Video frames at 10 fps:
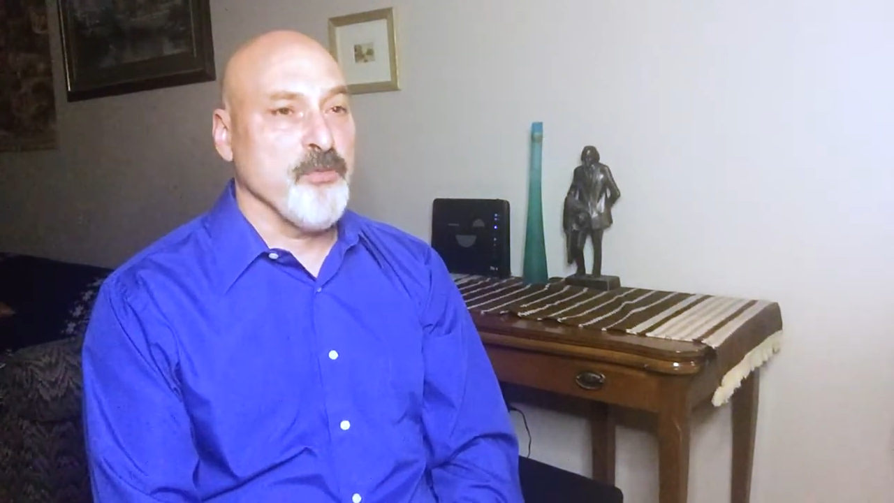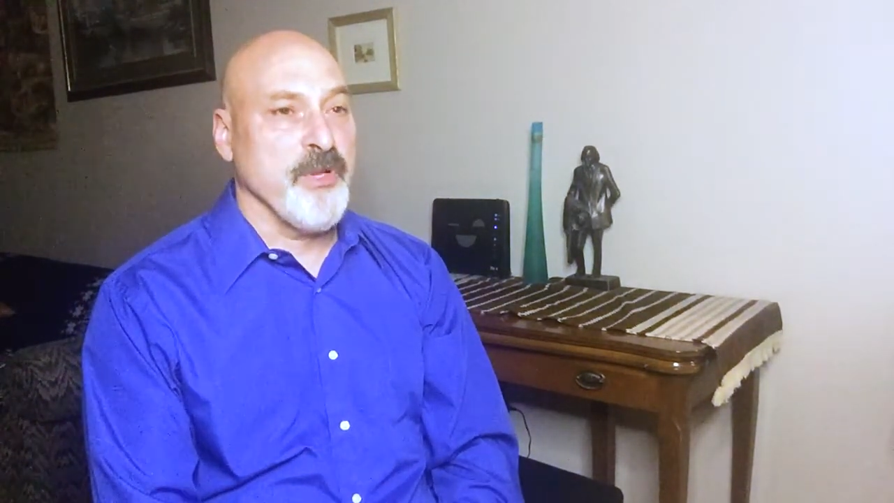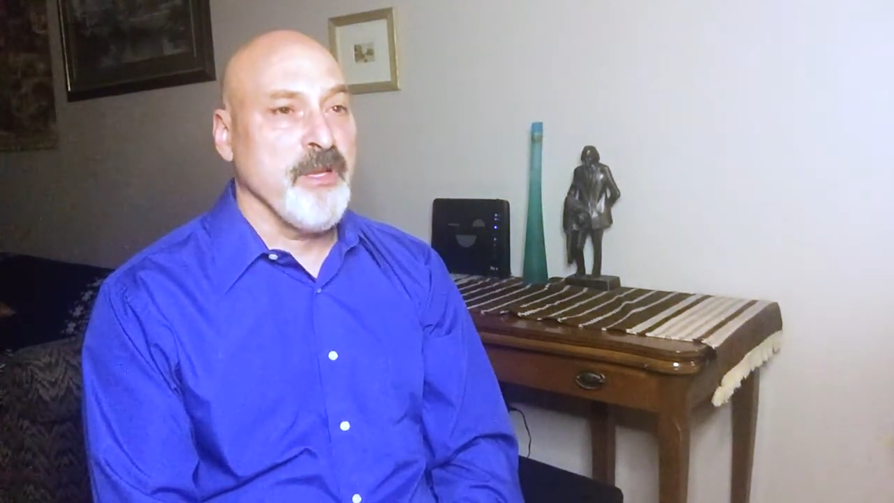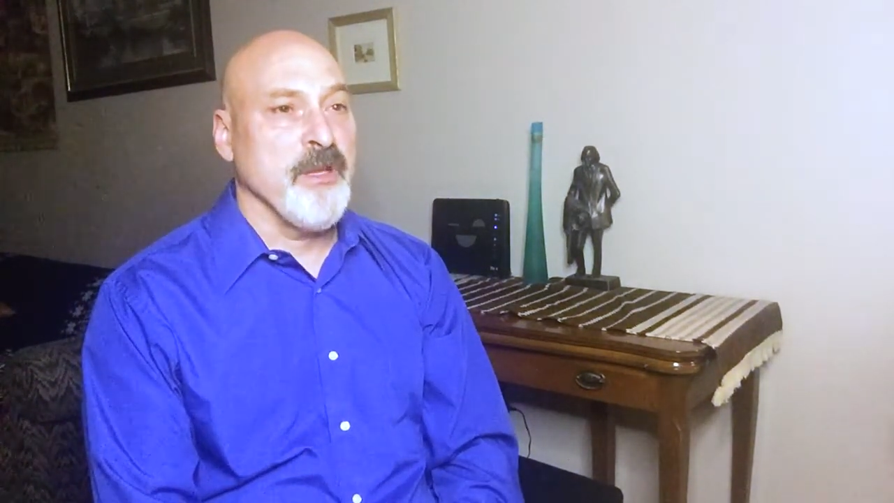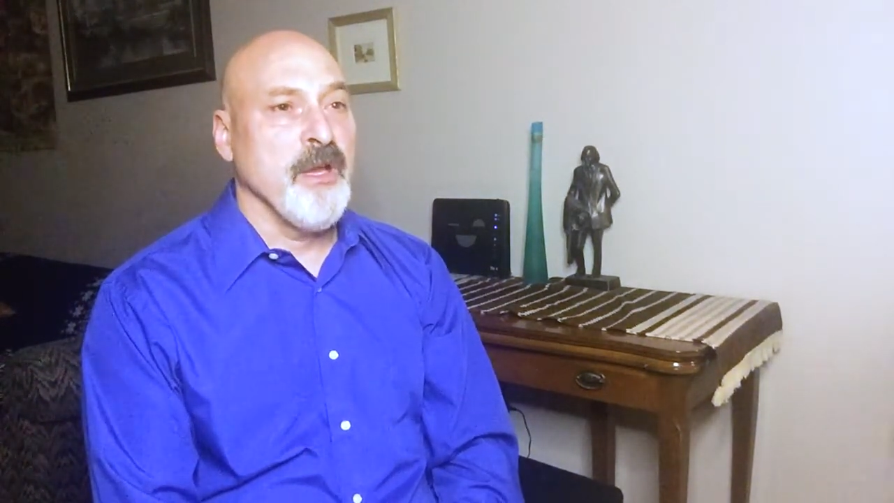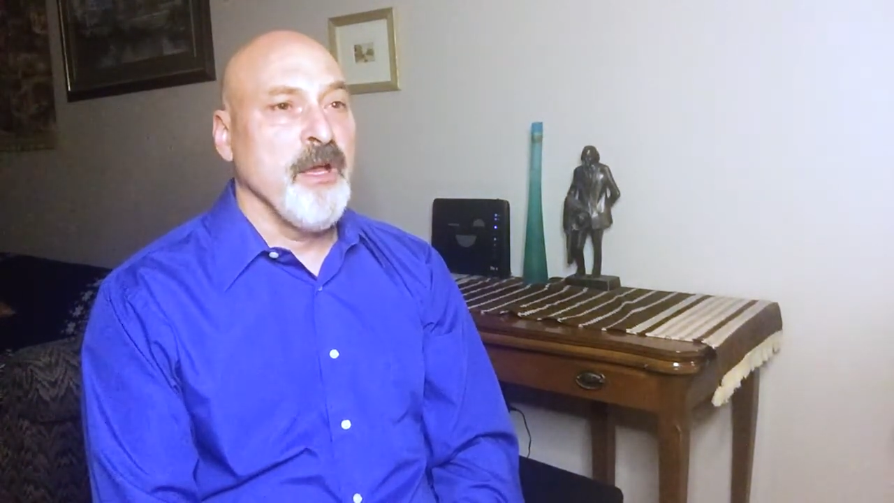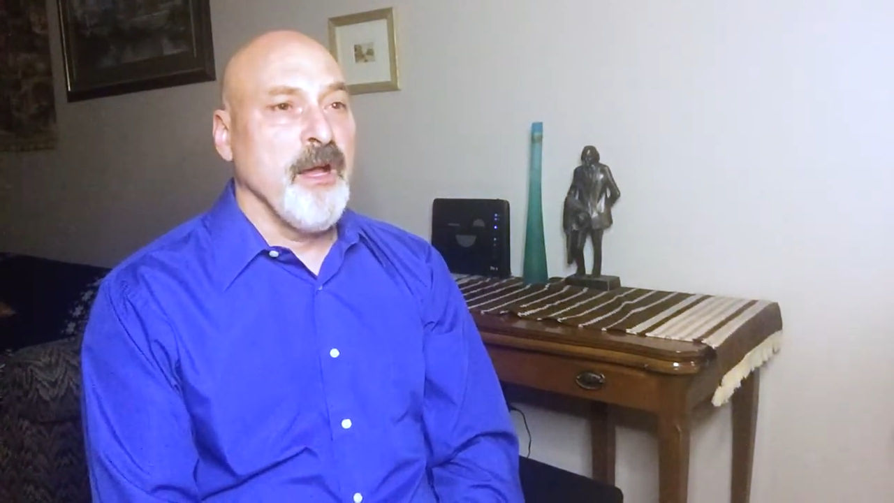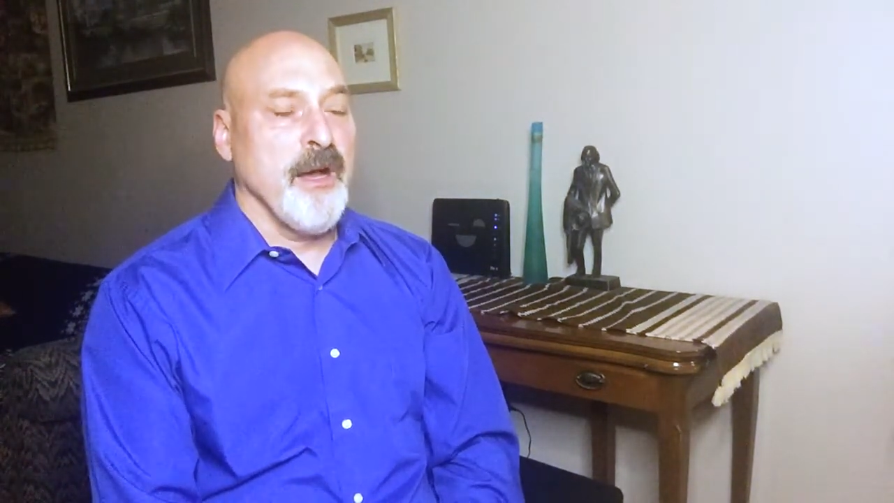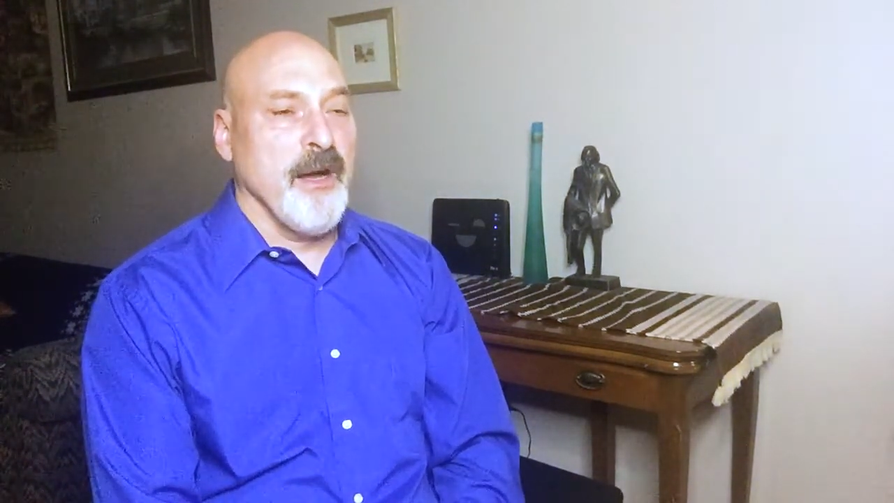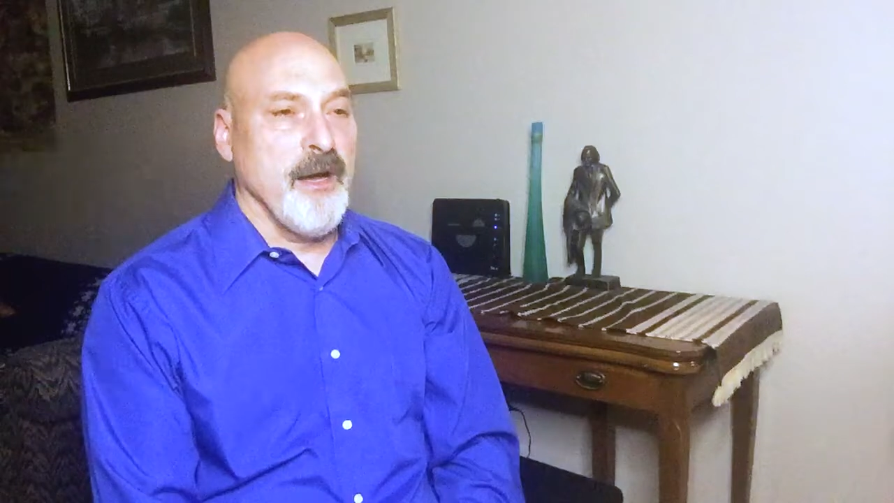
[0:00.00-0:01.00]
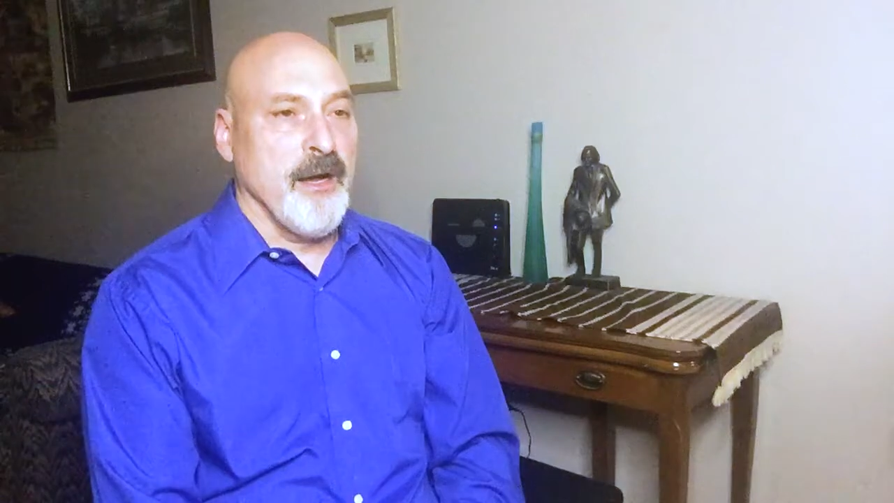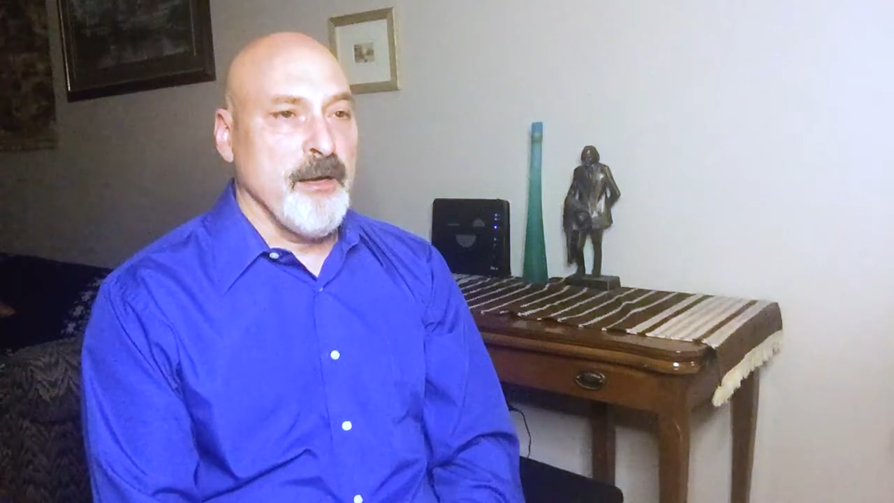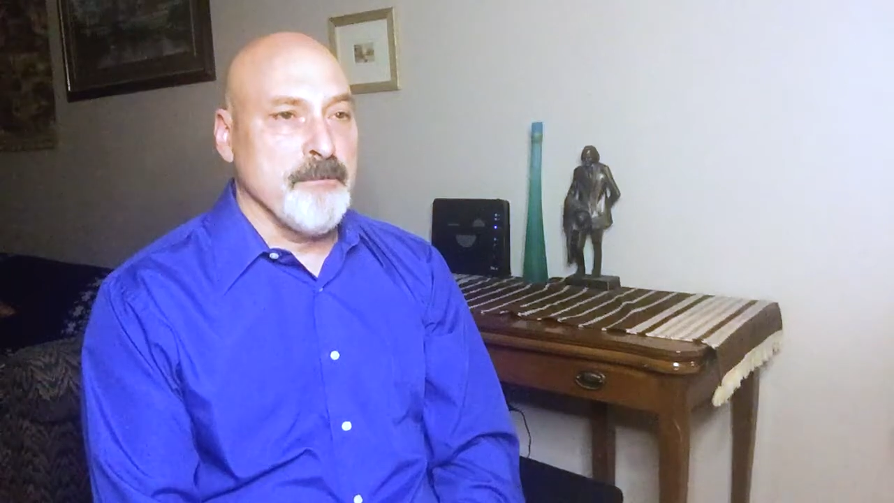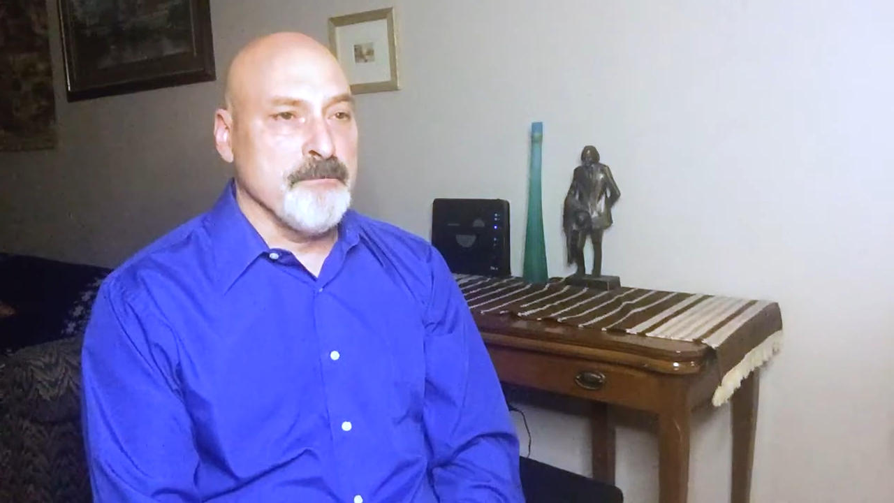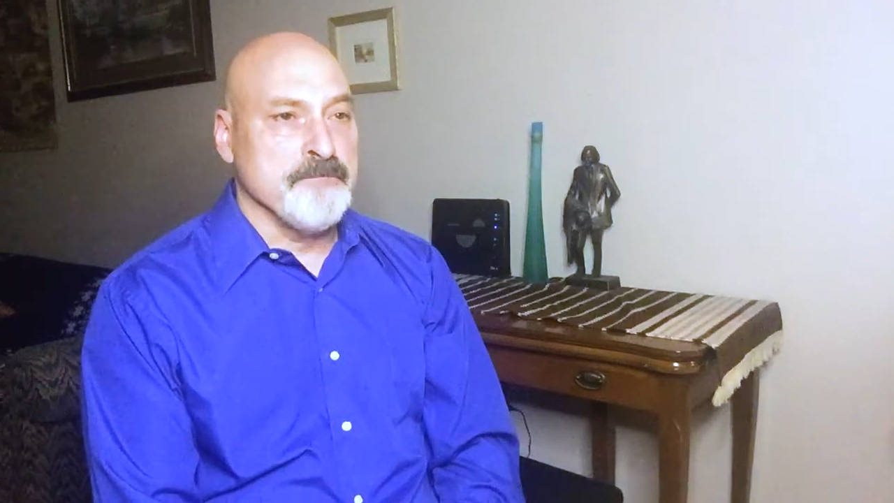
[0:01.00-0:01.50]
we
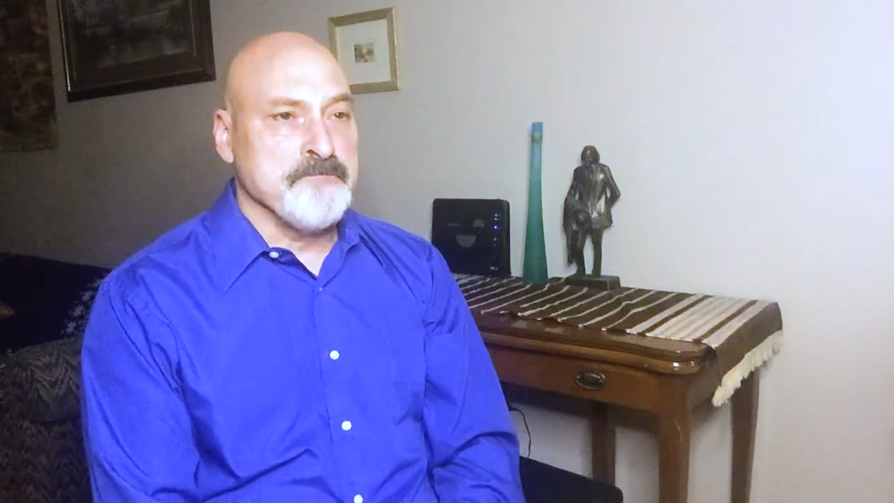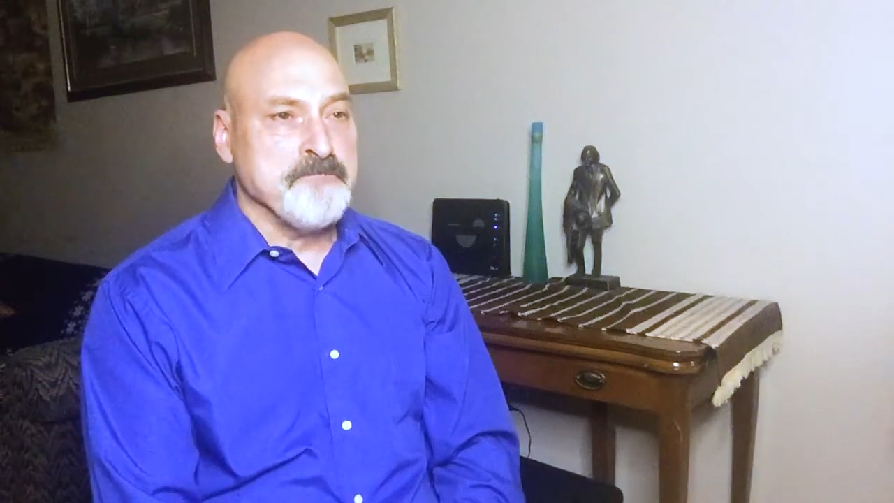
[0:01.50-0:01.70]
um,